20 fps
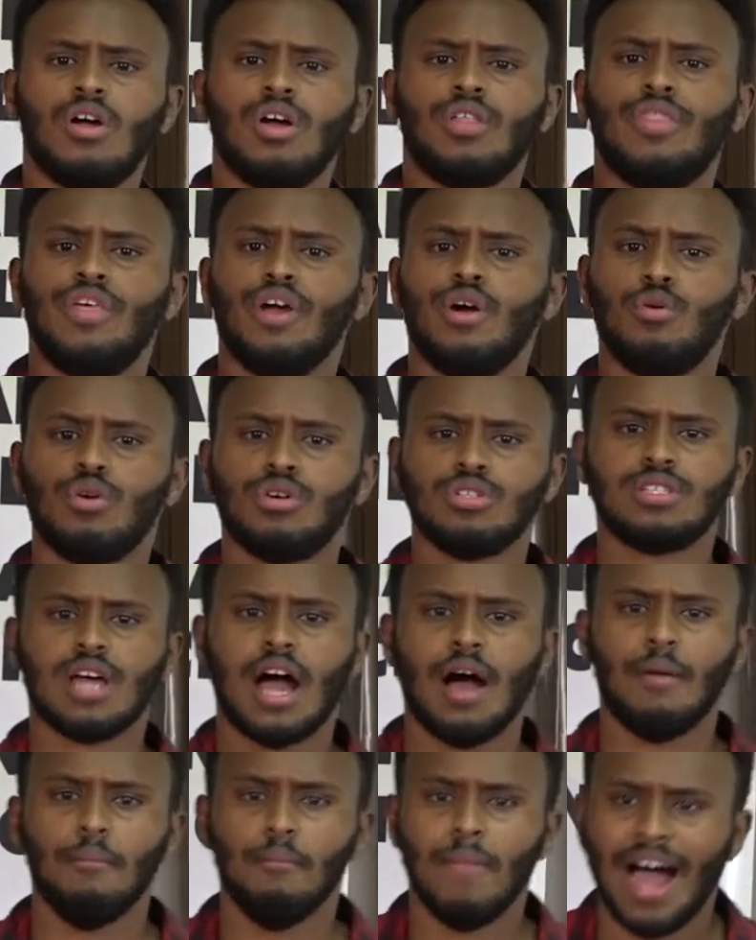There was
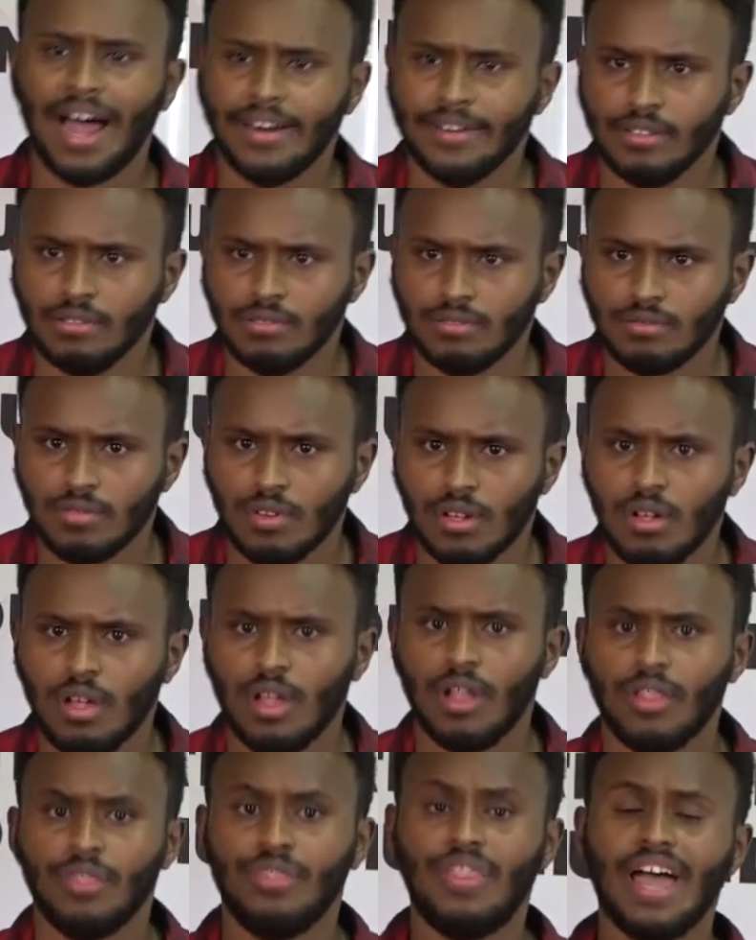a man.
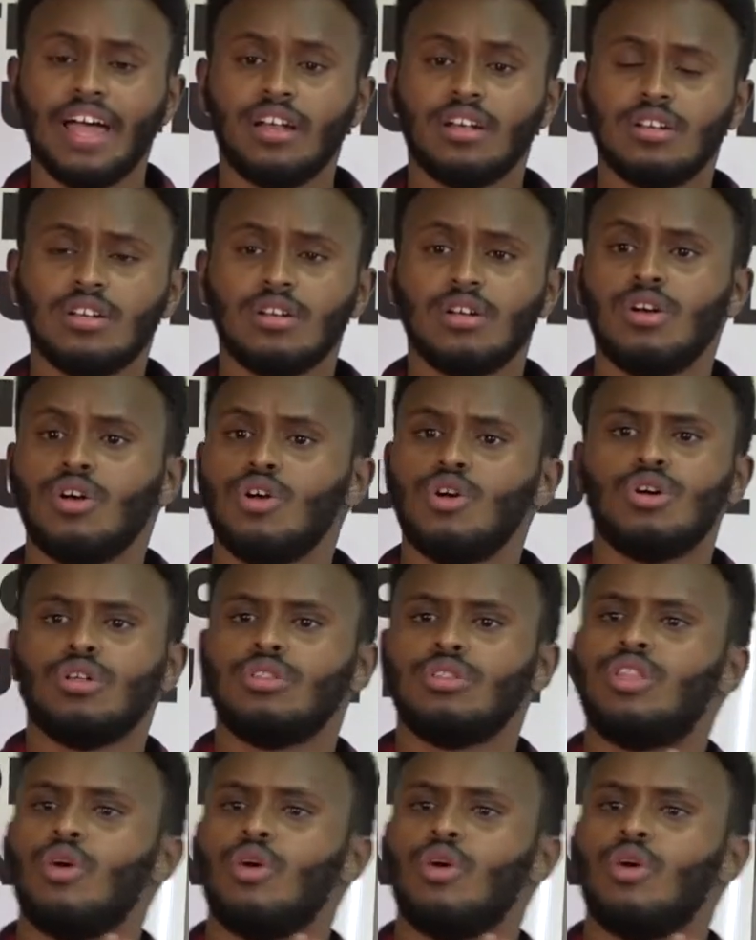Then the